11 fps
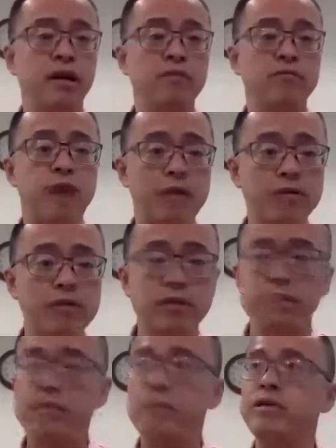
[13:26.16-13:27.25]
route,
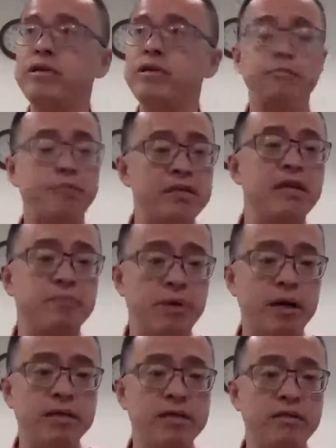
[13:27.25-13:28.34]
competing based on
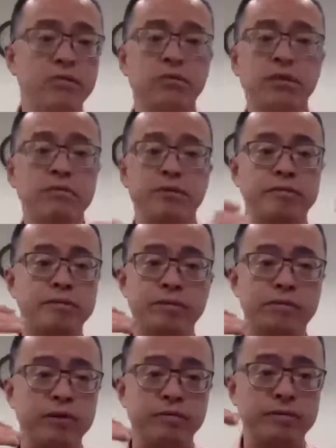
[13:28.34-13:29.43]
price. So we've
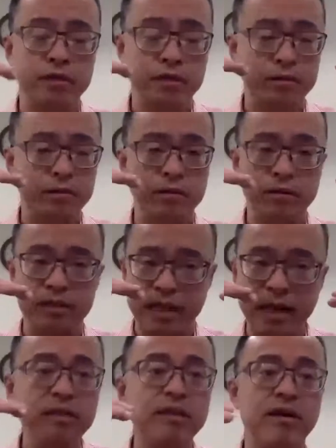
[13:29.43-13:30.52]
been
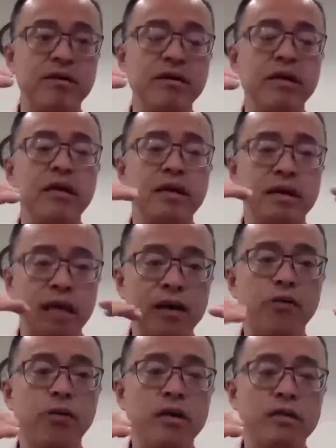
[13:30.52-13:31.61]
staying there at a high
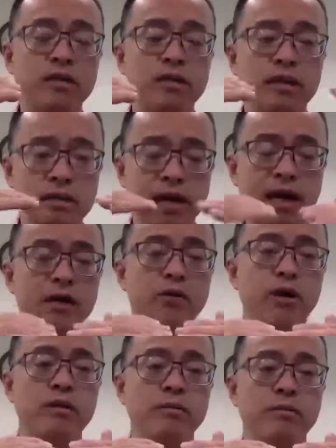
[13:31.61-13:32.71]
quality, as a high
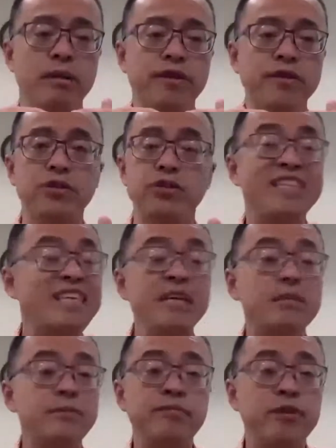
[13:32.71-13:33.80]
quality manufacturer, and it
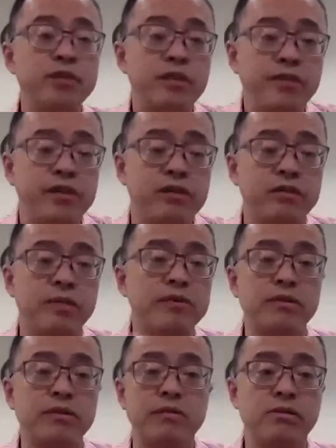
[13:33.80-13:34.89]
has been very difficult. I
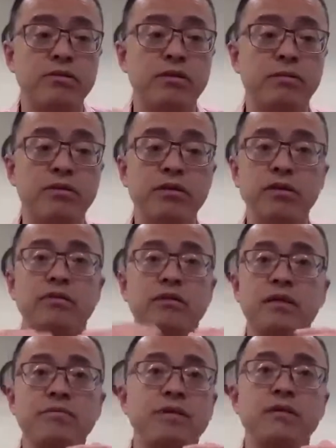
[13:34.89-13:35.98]
mean, to your point, you know, the
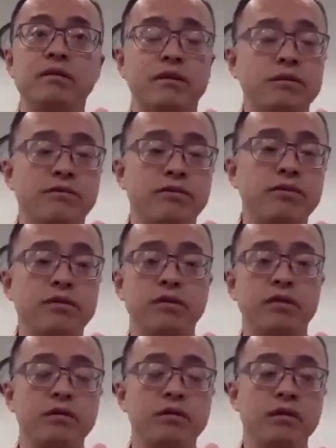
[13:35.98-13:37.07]
company lost focus
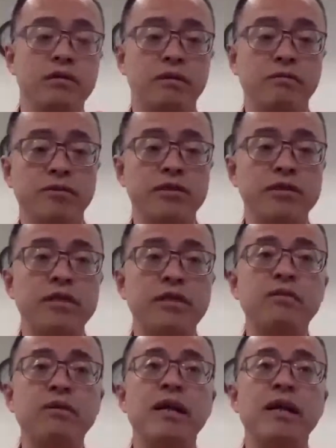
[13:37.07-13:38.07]
a few years ago.